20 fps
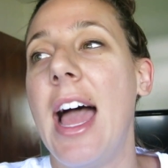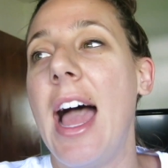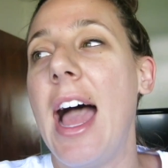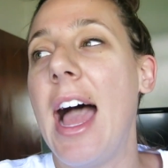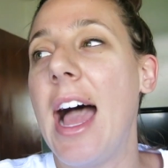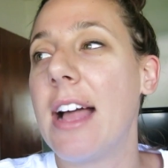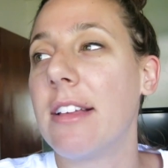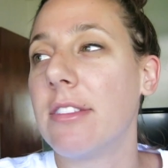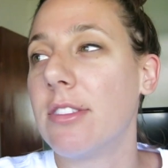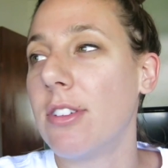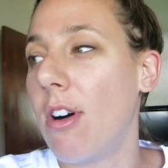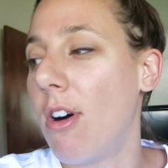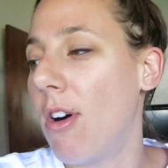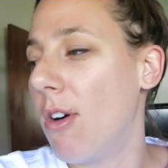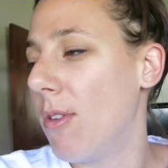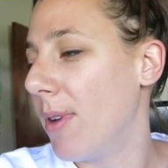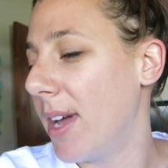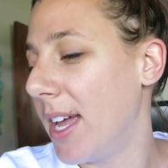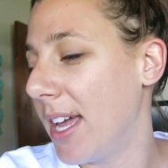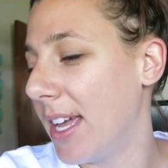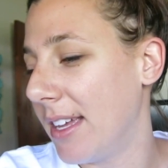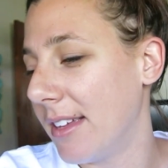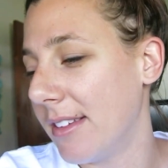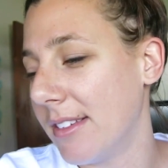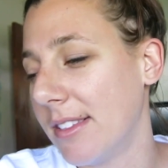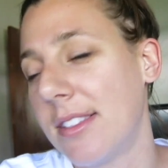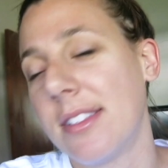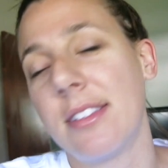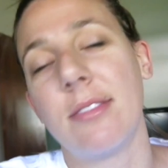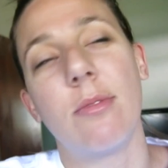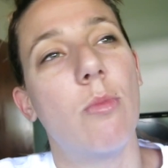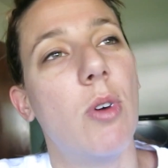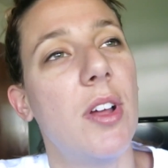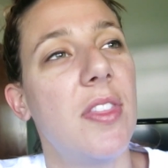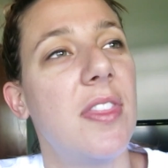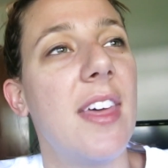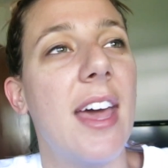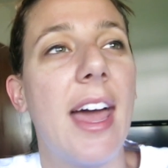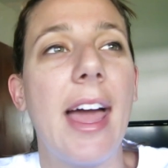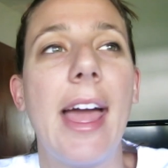As always,
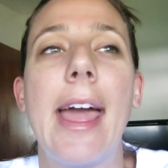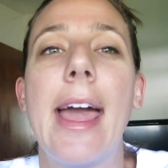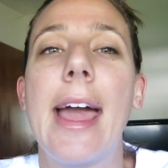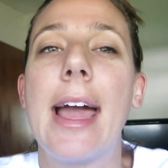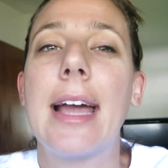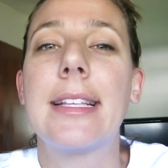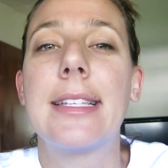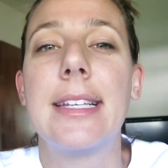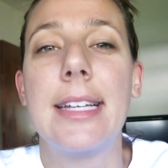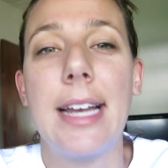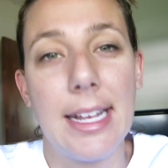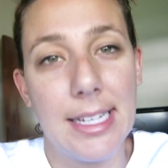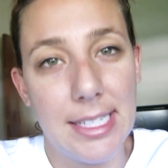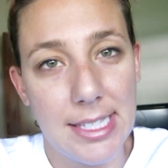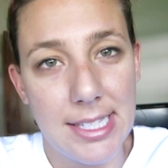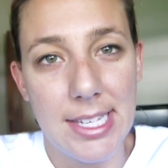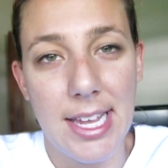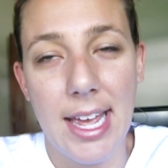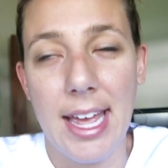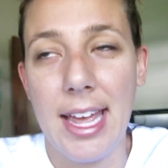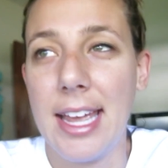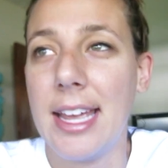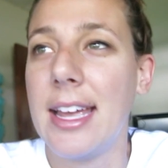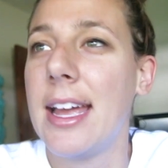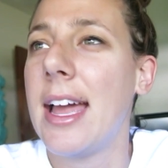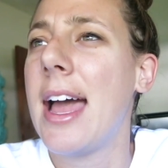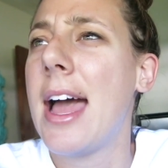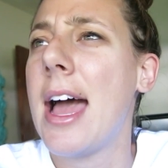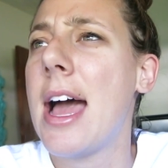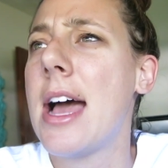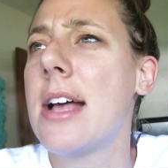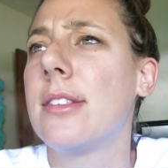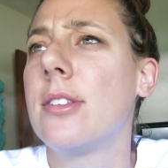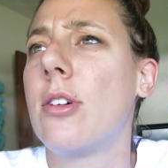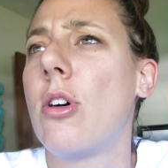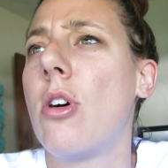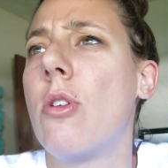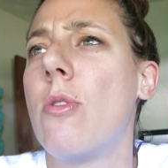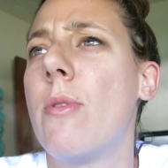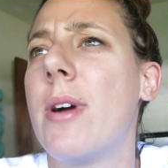what the heck did I say? As
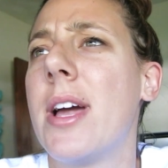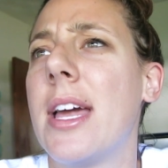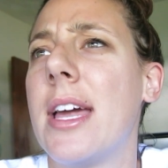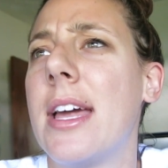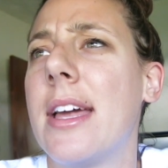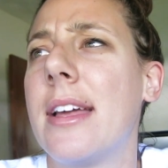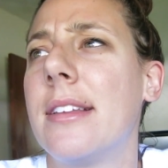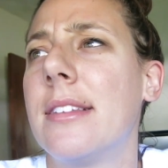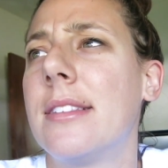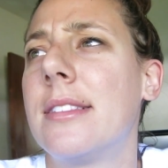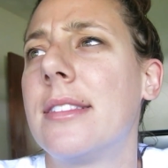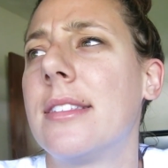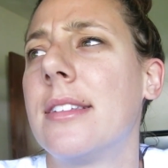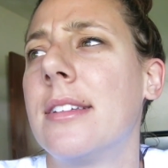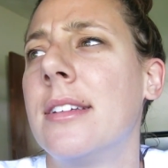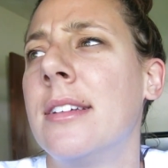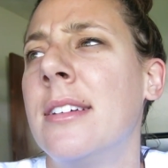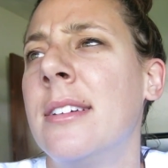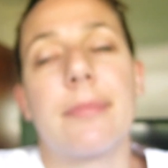always...